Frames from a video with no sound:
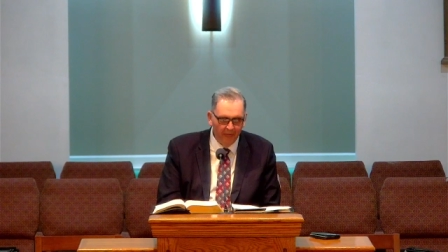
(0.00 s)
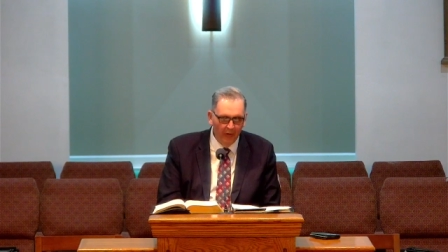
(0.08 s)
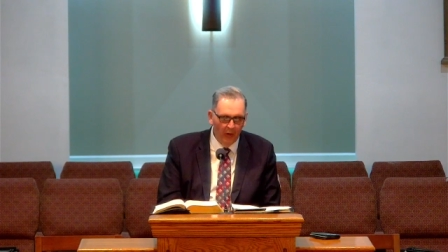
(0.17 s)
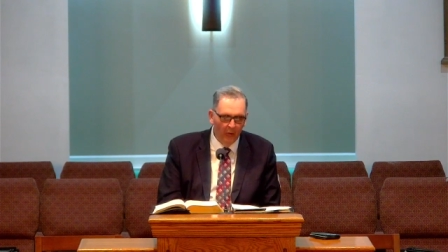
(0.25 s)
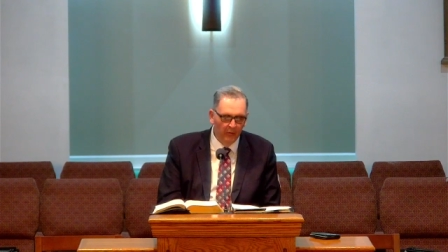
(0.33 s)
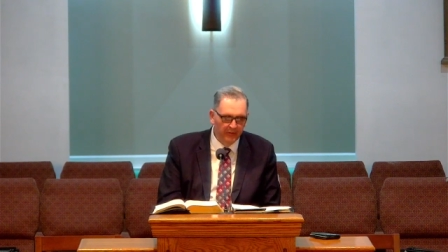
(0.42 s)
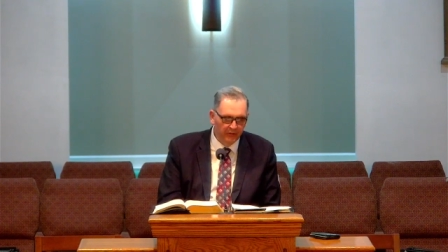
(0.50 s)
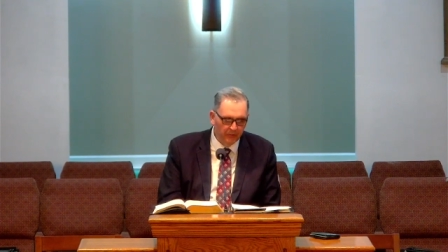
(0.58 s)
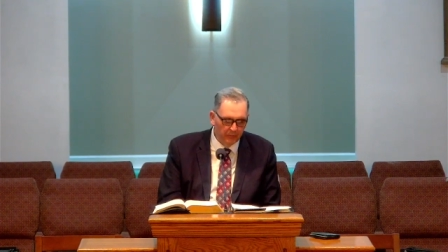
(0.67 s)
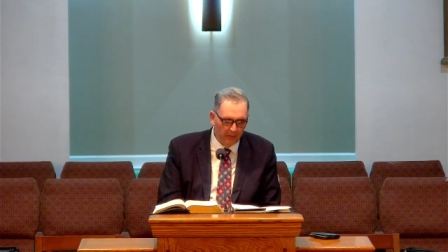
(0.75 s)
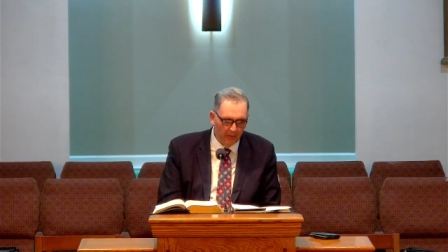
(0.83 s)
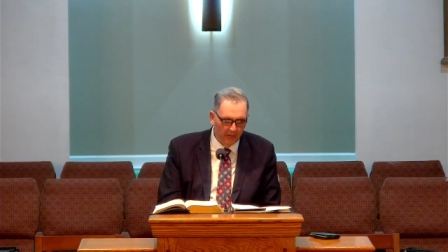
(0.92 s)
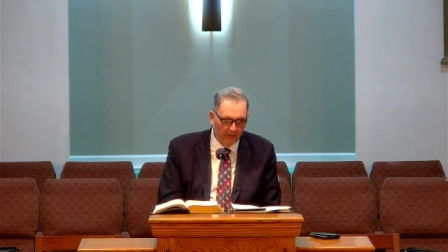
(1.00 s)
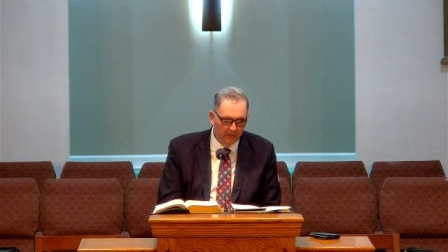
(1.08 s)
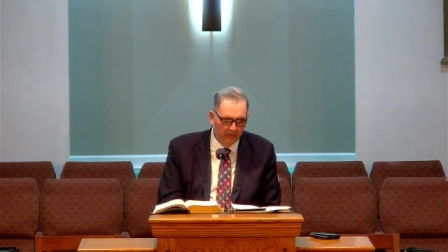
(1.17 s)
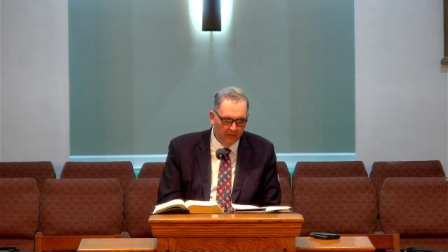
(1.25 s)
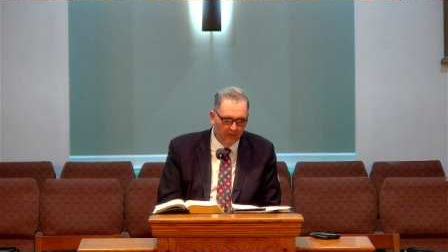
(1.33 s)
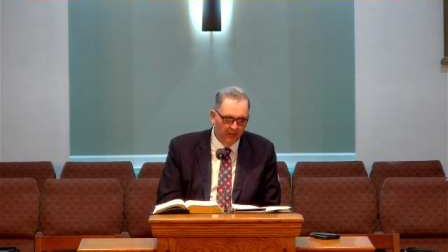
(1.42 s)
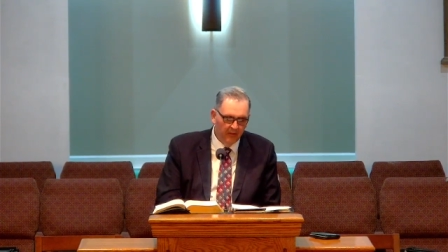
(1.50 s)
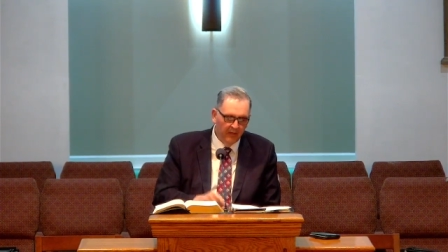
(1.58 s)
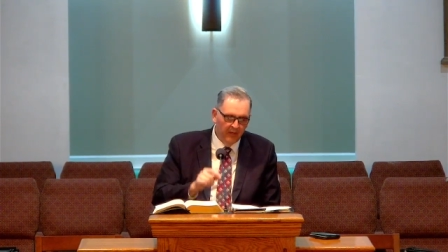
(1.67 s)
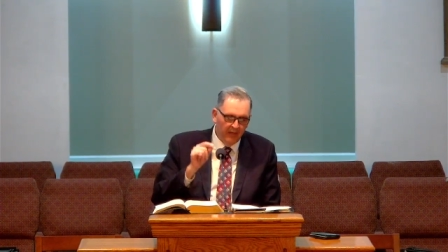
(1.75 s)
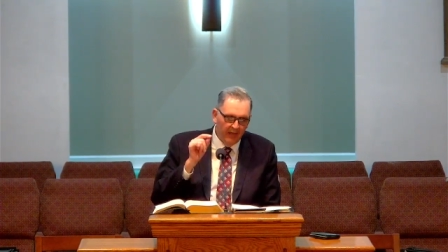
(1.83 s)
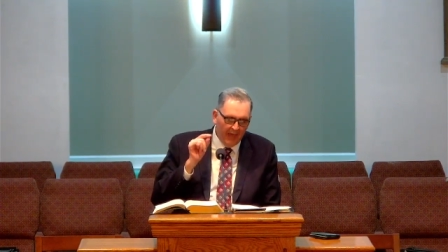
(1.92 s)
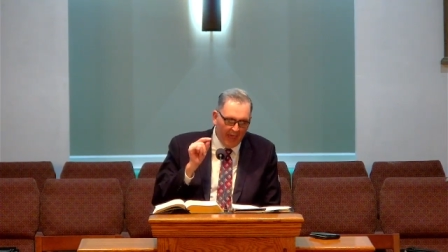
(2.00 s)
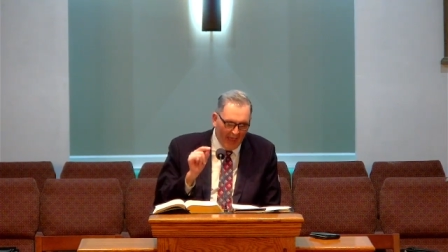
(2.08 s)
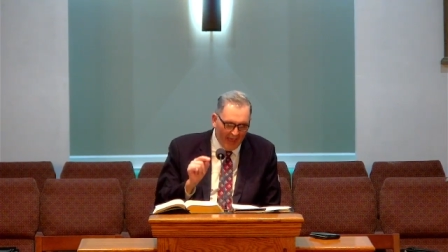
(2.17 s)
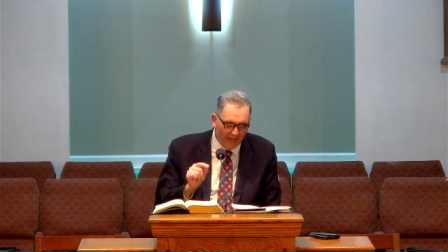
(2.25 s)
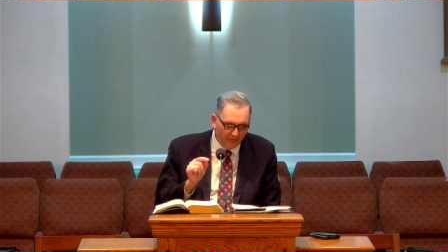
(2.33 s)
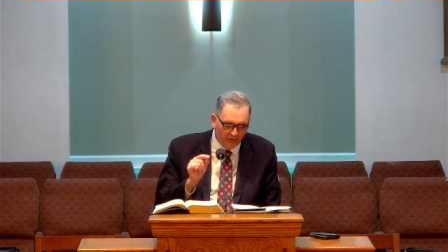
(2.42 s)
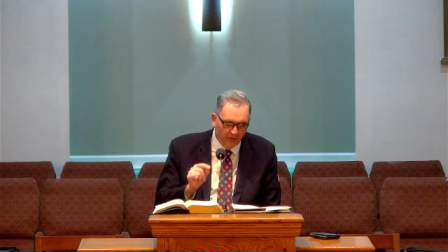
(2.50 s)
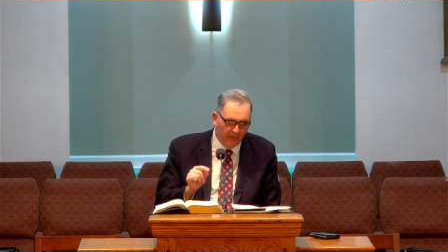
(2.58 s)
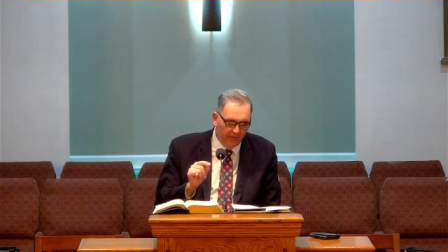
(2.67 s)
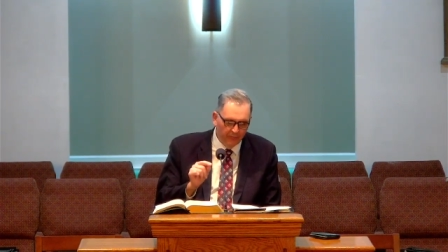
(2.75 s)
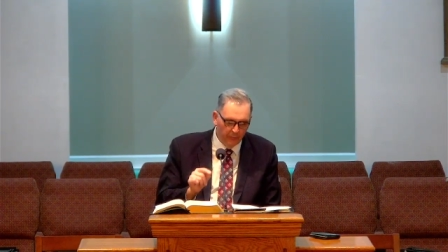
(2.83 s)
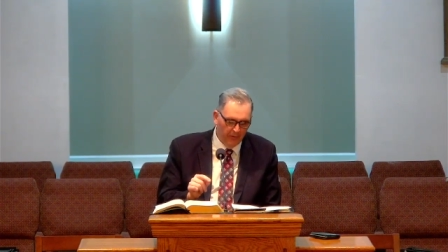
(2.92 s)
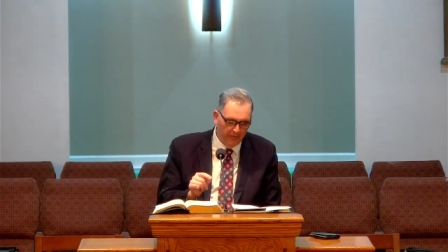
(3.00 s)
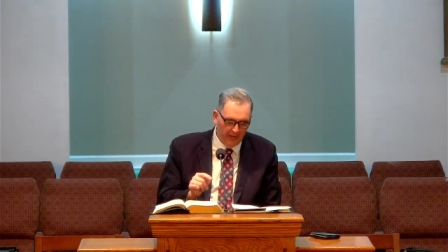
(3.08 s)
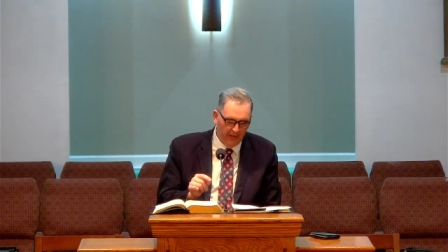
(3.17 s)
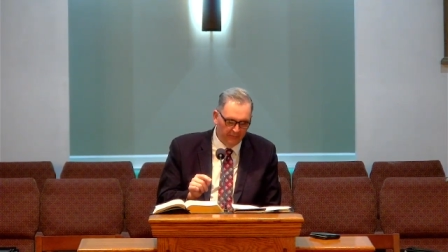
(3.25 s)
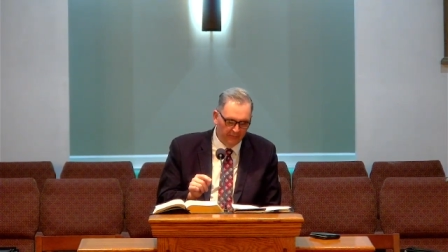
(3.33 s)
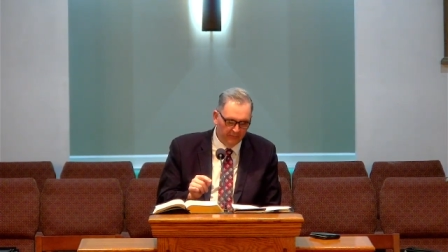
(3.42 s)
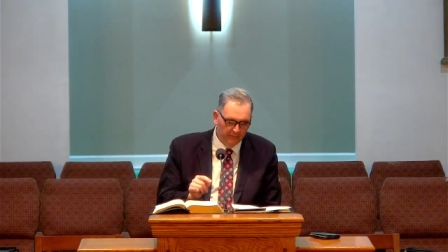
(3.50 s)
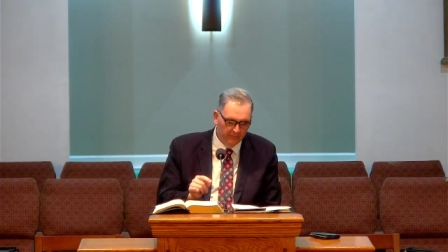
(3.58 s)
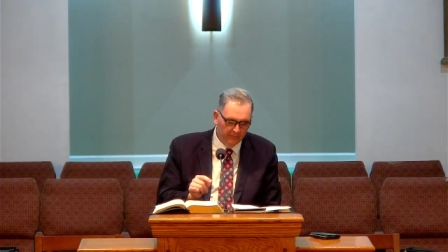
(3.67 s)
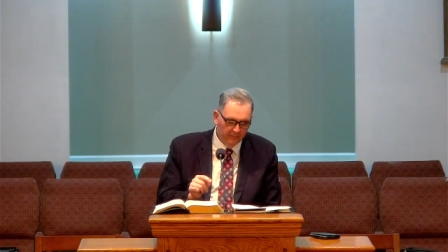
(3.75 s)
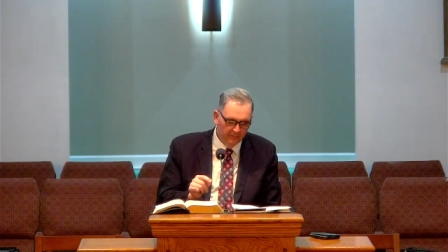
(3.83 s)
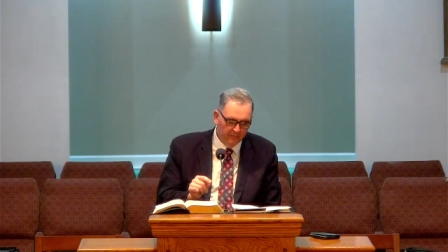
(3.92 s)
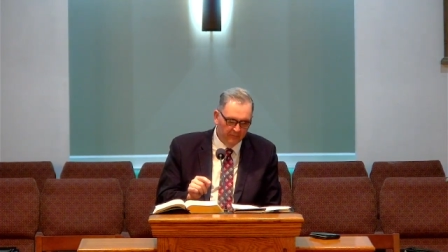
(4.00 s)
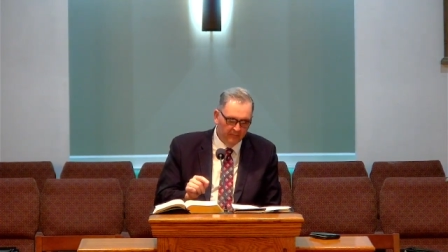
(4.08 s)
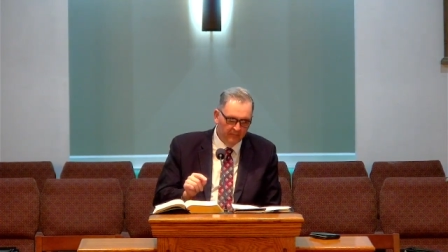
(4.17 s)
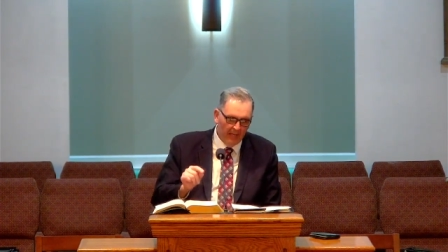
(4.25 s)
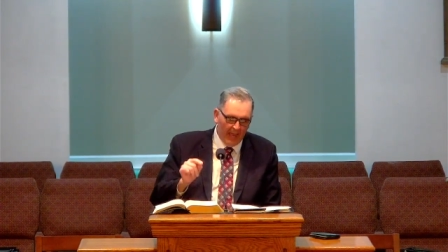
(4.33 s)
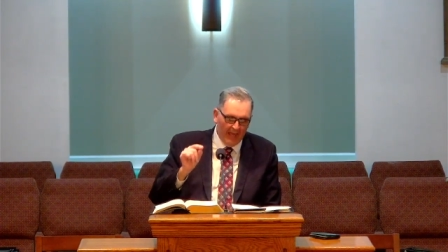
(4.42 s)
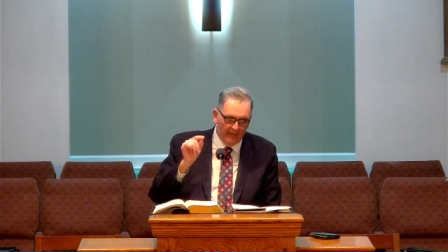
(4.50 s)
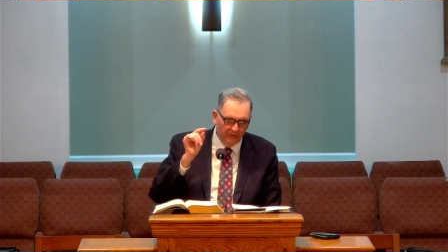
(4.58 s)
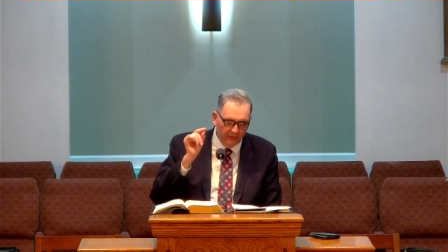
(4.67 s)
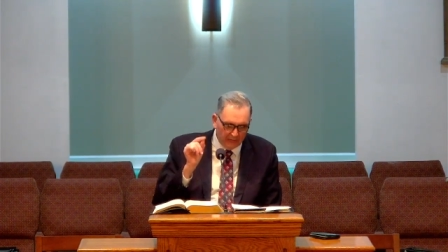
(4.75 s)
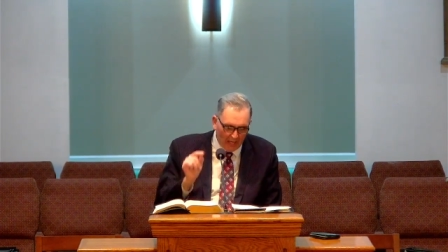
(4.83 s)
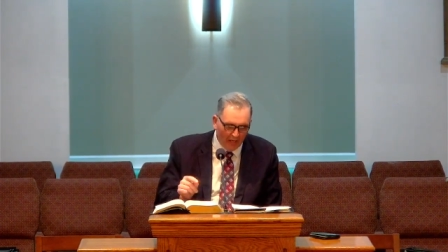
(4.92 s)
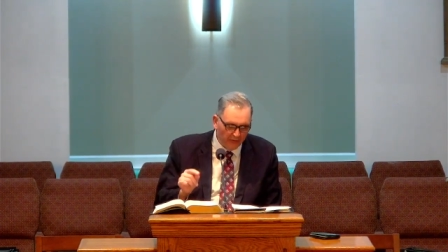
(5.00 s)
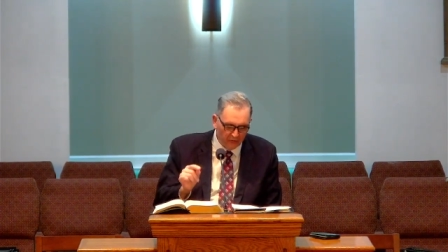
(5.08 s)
the Holy Spirit has lived within and does